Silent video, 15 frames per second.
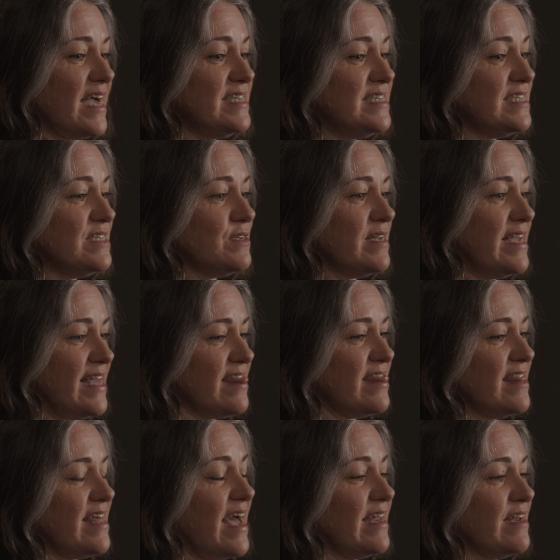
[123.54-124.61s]
I didn't hit
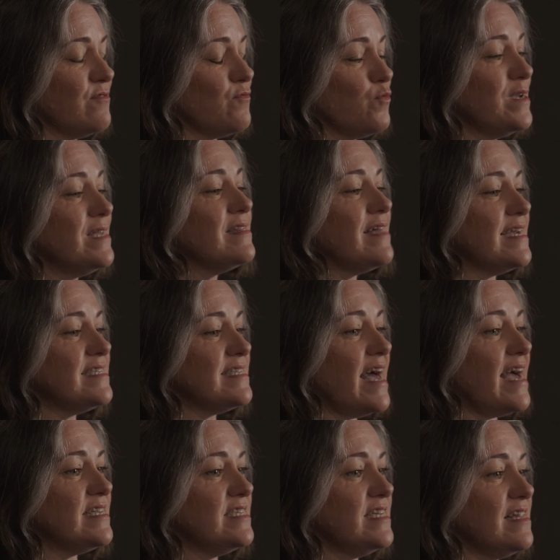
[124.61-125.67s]
that and realize
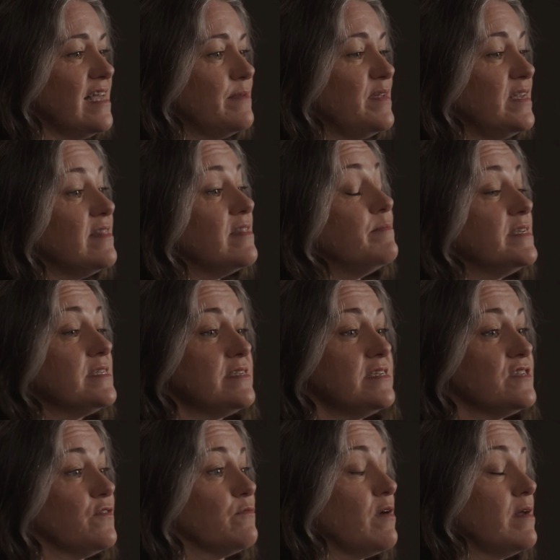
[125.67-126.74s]
that till I'd been in the
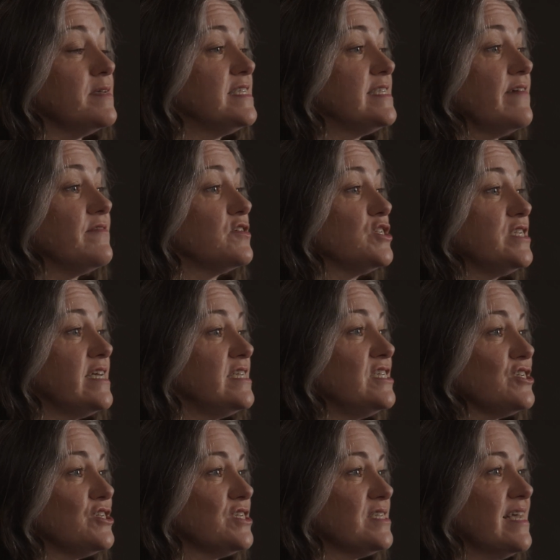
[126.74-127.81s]
business for probably 7 or 10
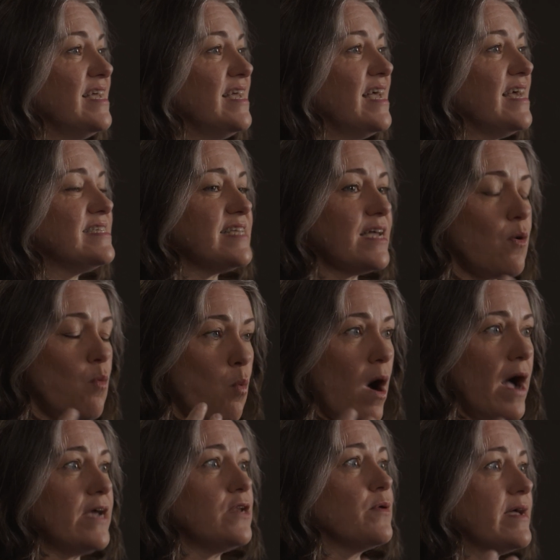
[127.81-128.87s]
years. And it's like,
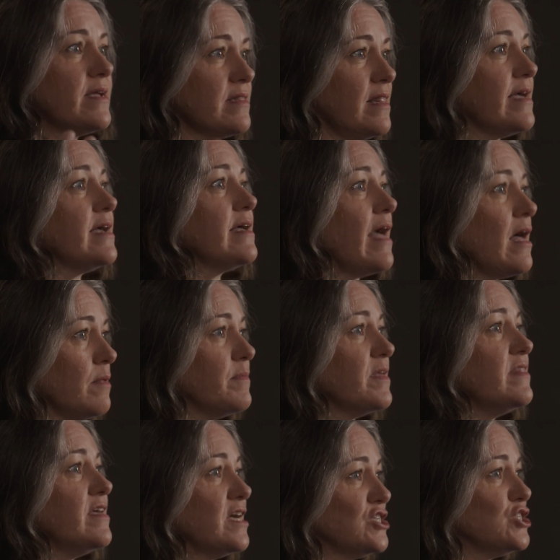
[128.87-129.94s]
why do I like helping
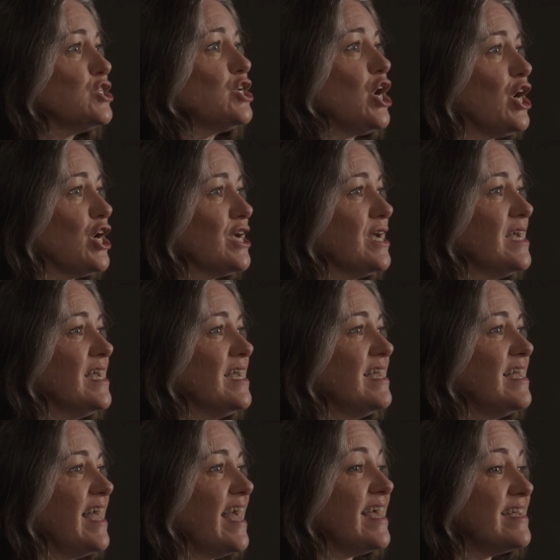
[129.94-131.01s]
the underdog?
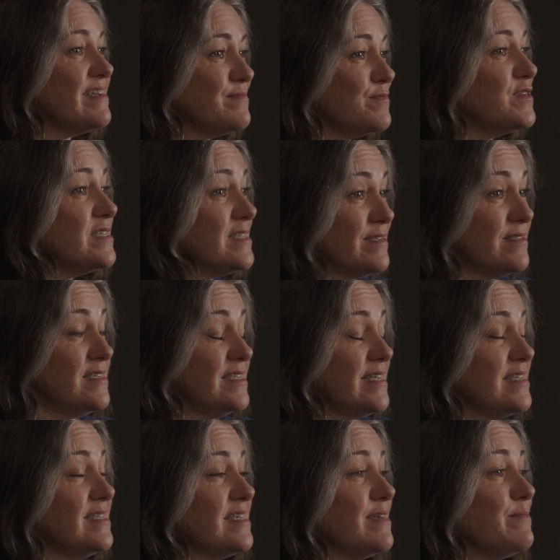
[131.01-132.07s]
And it was the
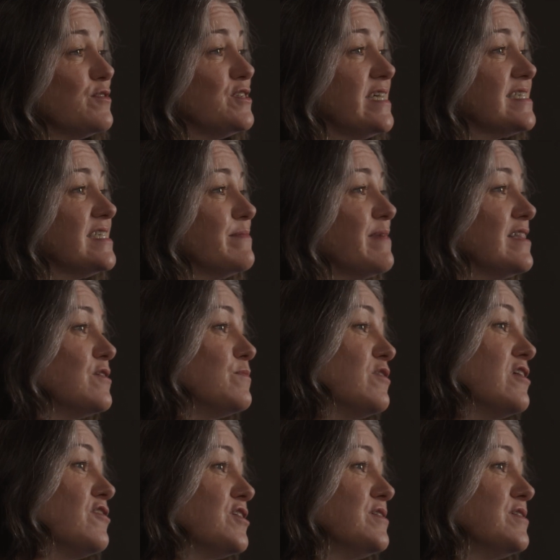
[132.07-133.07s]
sense that I'm protecting my little brother.